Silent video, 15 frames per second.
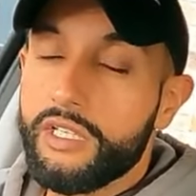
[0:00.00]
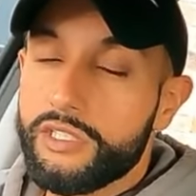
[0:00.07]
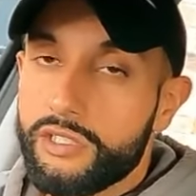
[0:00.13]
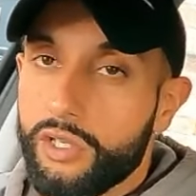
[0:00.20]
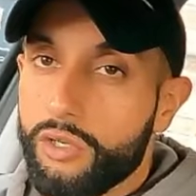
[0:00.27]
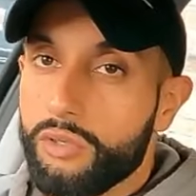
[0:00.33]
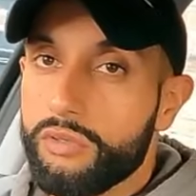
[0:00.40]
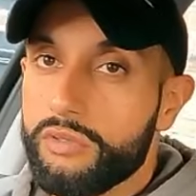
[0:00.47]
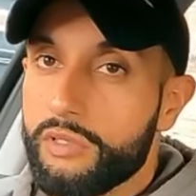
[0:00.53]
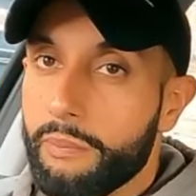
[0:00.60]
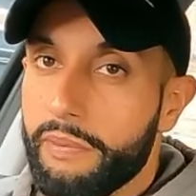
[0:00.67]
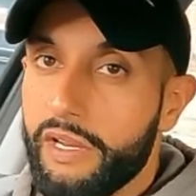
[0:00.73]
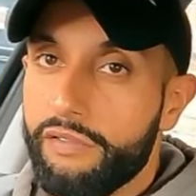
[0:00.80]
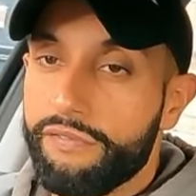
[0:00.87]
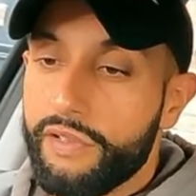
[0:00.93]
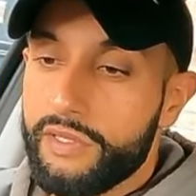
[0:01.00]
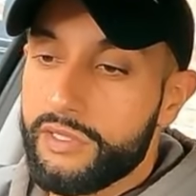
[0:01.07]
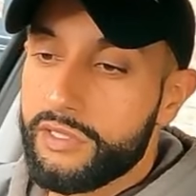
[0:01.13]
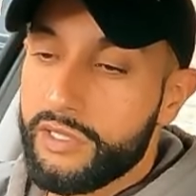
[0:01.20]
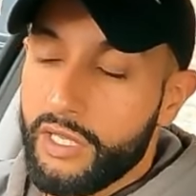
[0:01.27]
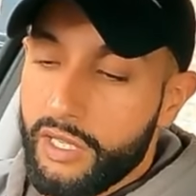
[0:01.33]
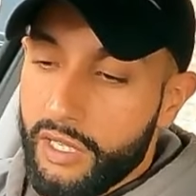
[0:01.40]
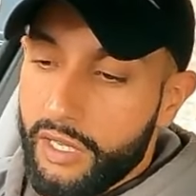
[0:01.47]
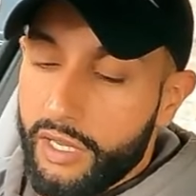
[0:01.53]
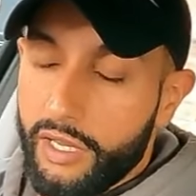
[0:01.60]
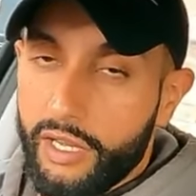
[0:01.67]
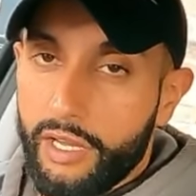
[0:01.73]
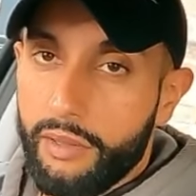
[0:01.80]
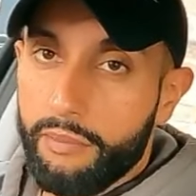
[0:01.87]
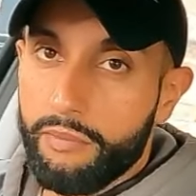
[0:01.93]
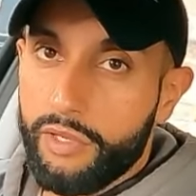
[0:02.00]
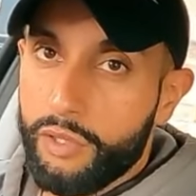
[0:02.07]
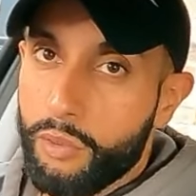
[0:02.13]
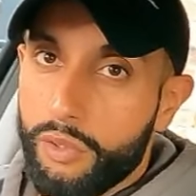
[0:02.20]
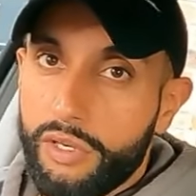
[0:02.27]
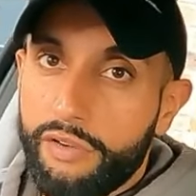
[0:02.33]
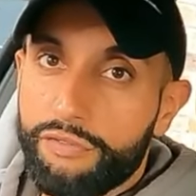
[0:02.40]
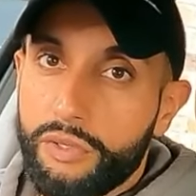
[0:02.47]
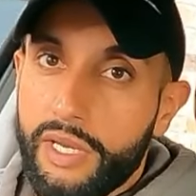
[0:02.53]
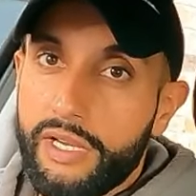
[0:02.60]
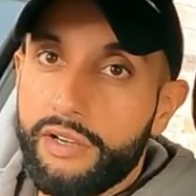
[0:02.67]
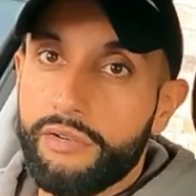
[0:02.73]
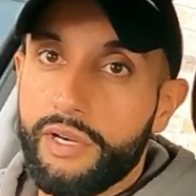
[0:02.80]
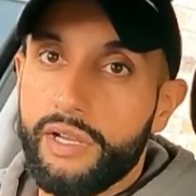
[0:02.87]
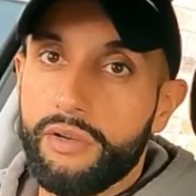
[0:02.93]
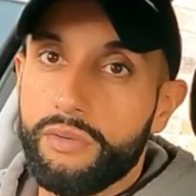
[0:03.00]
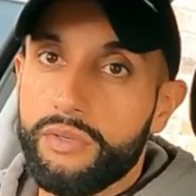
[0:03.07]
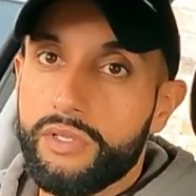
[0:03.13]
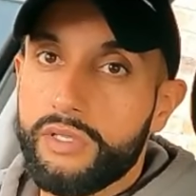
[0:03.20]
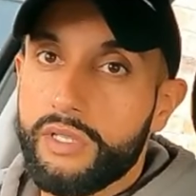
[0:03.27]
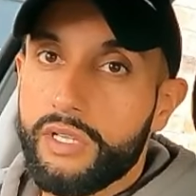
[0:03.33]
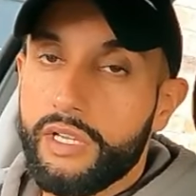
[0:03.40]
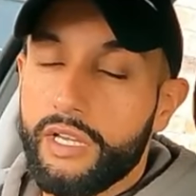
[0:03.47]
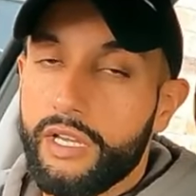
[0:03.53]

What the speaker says: So the benefits, you won't have to hang around